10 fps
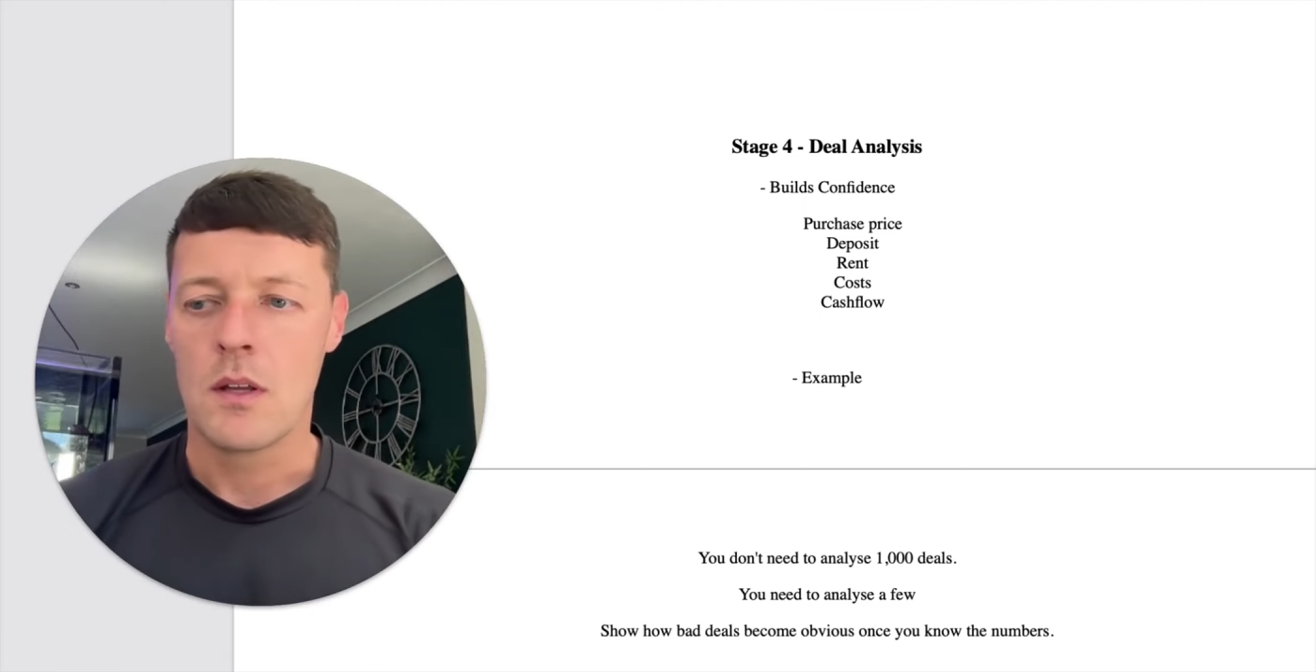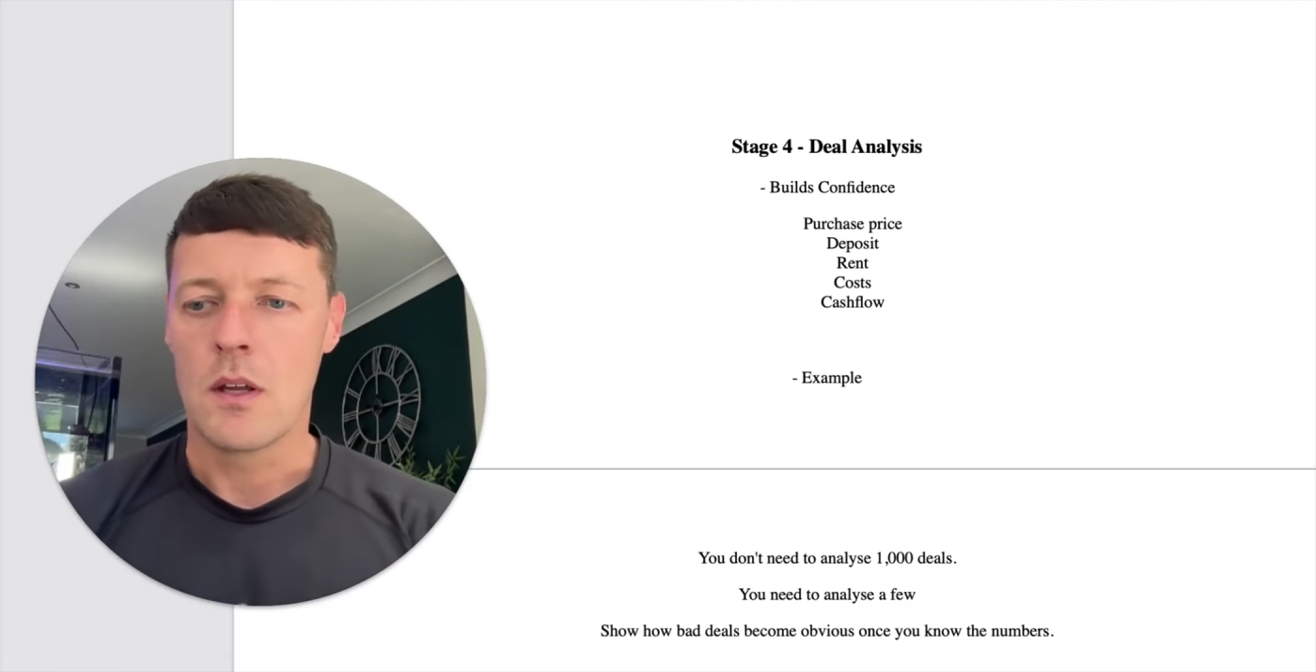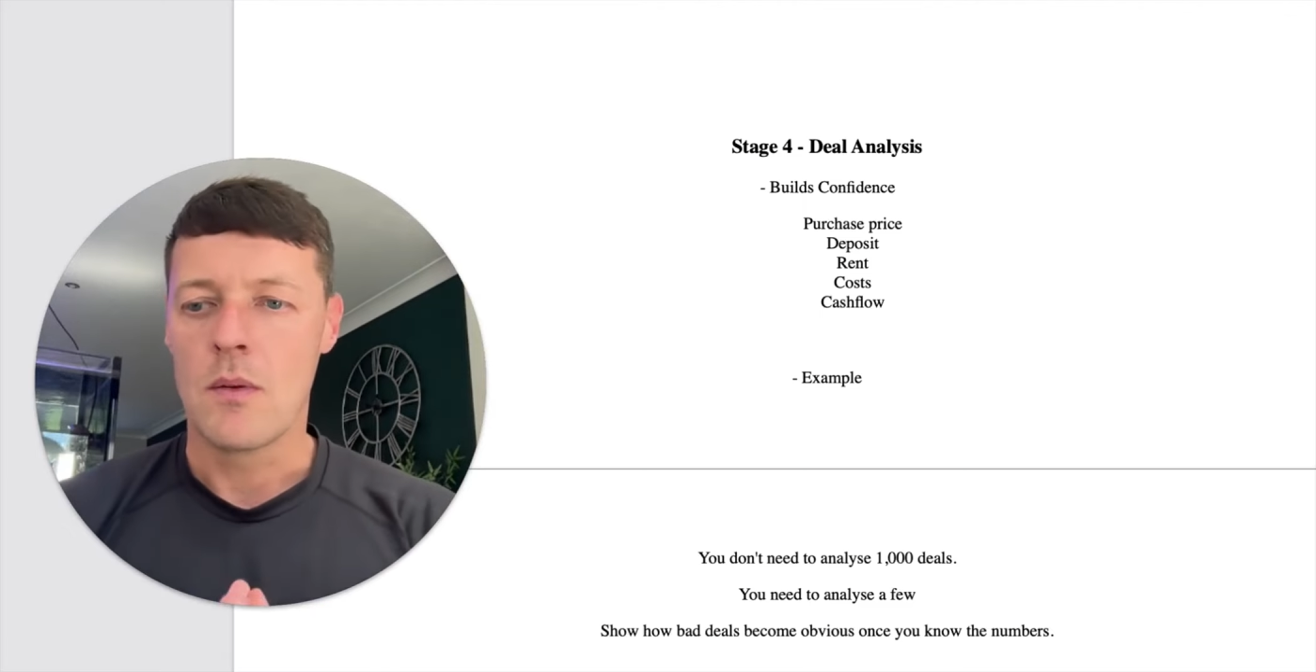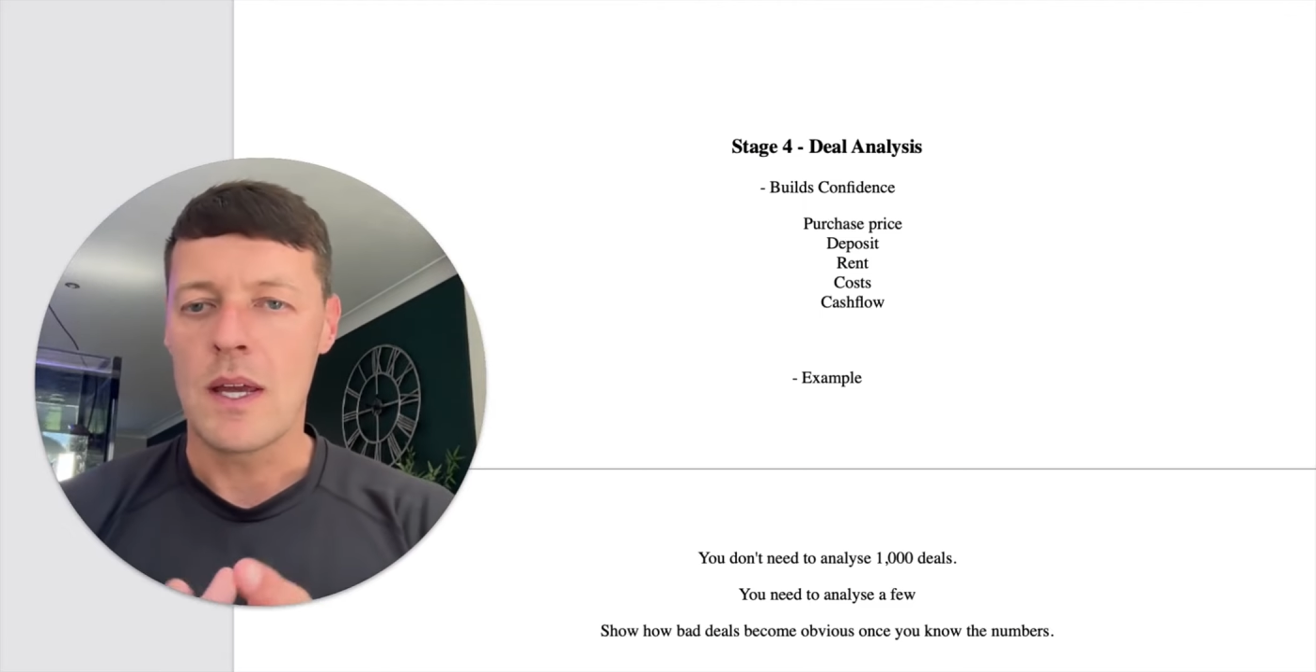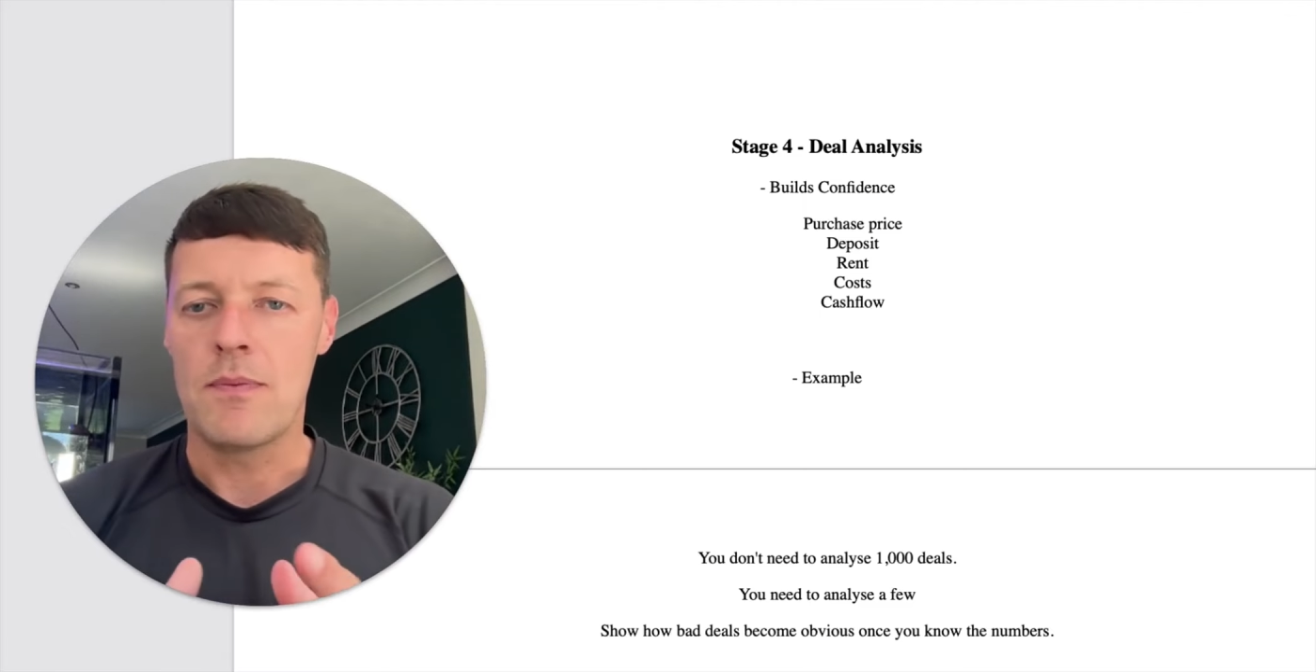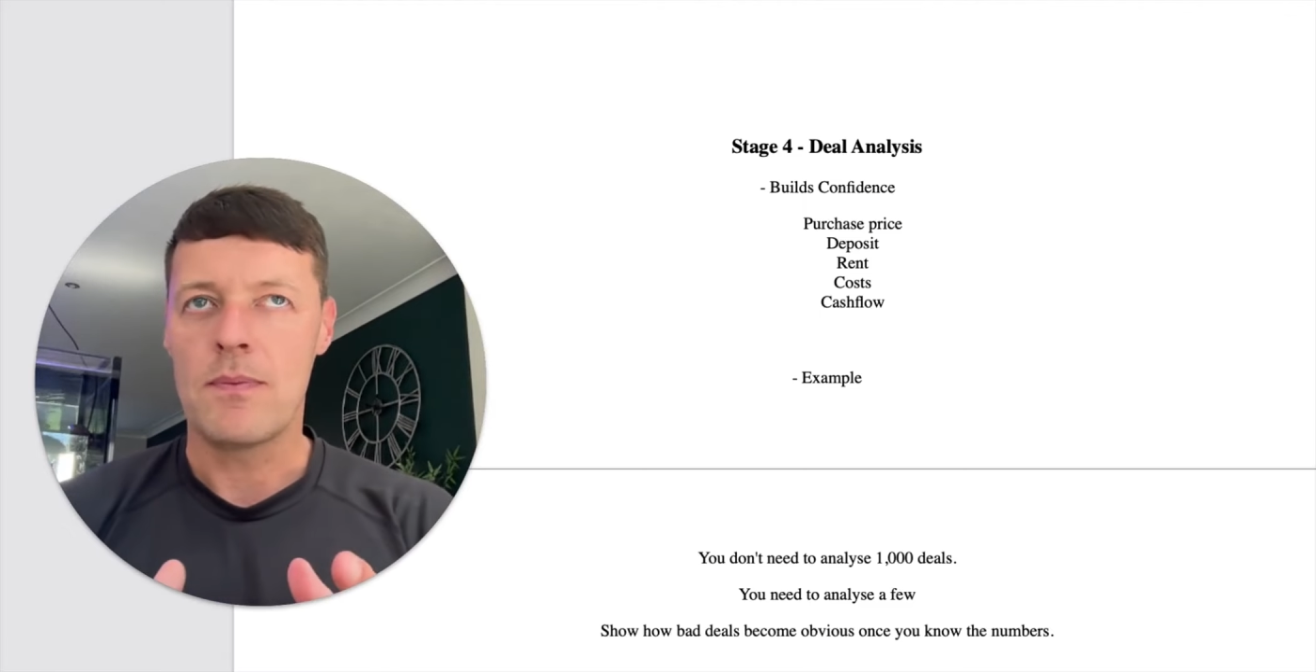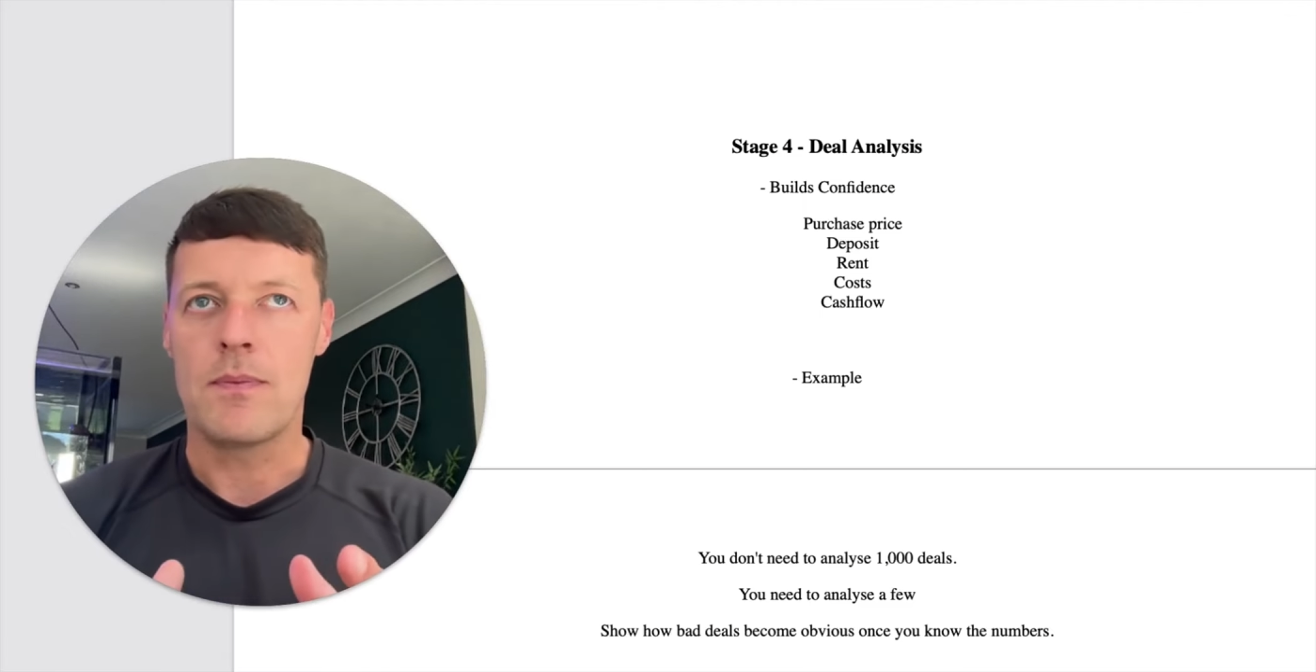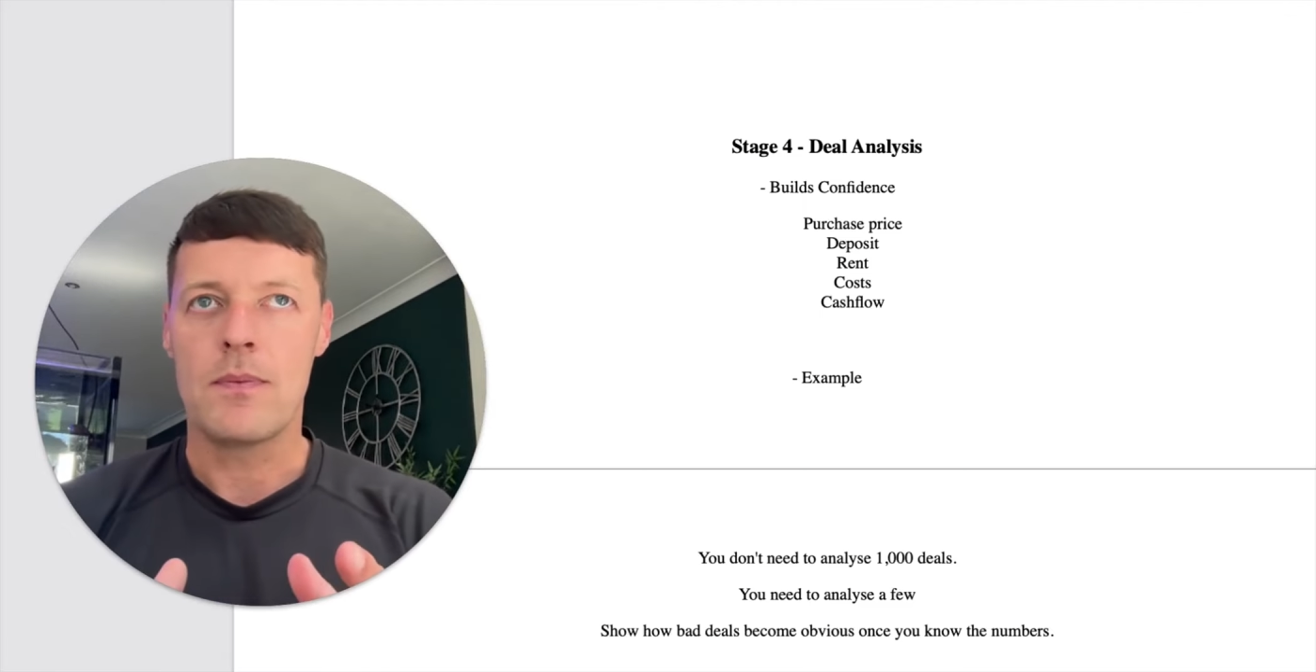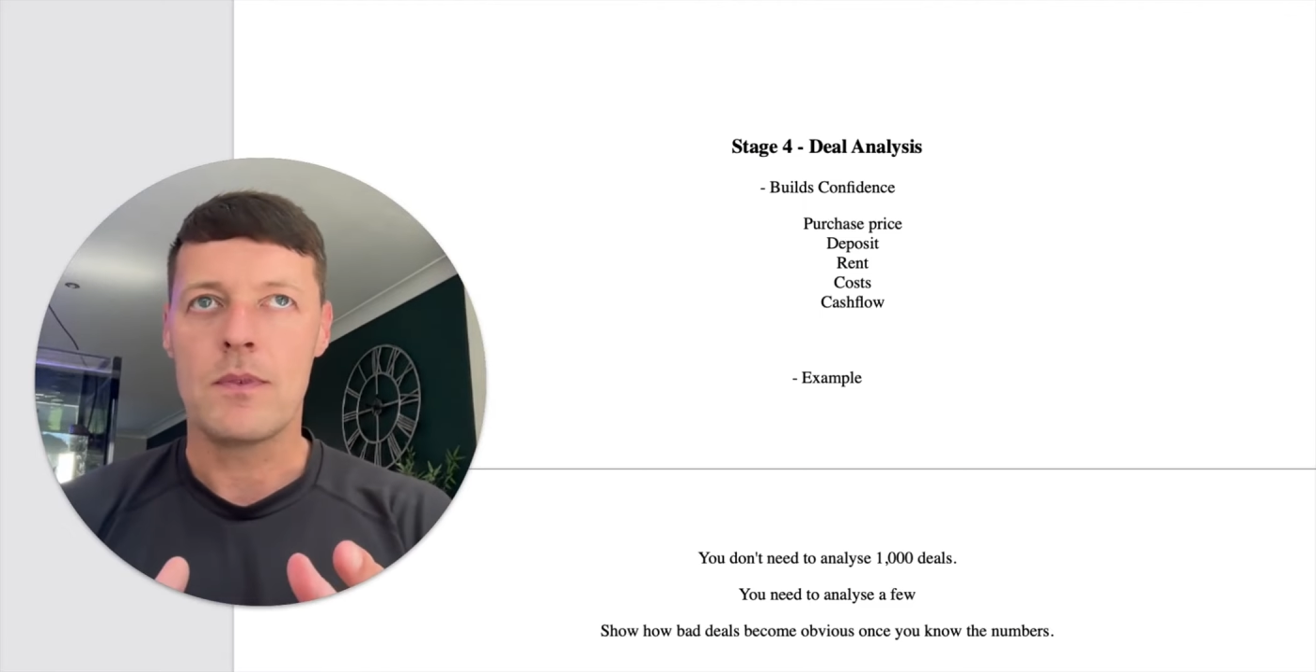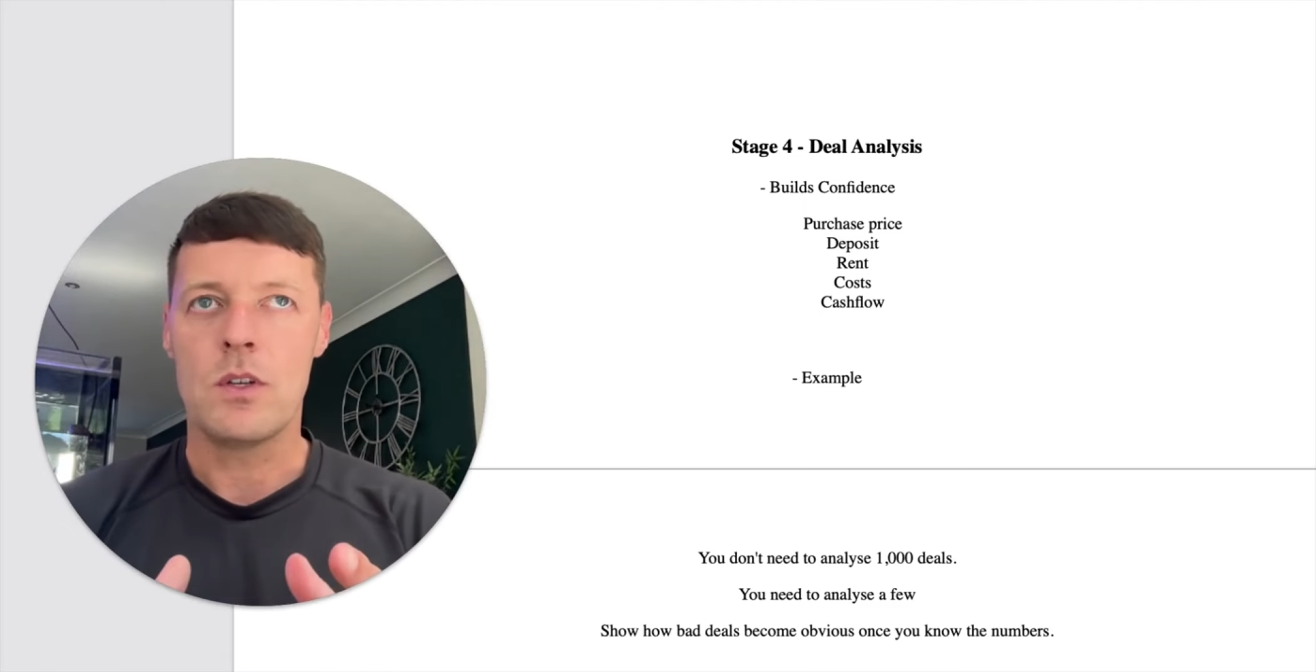if
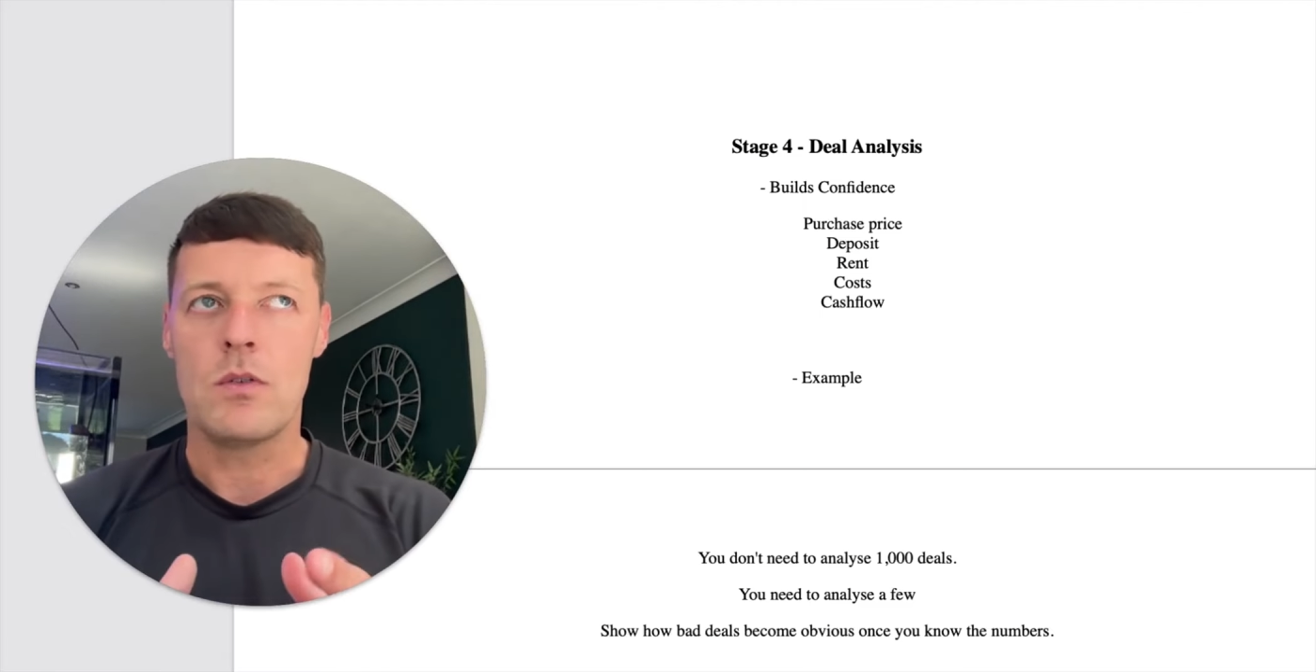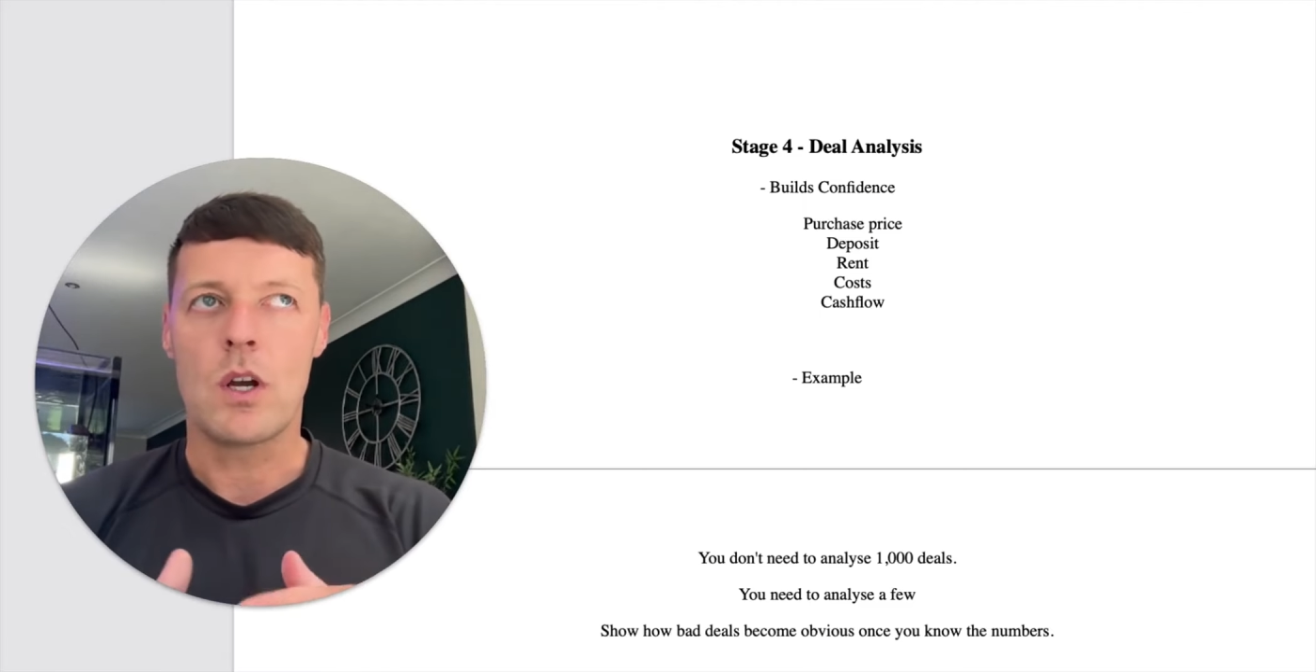you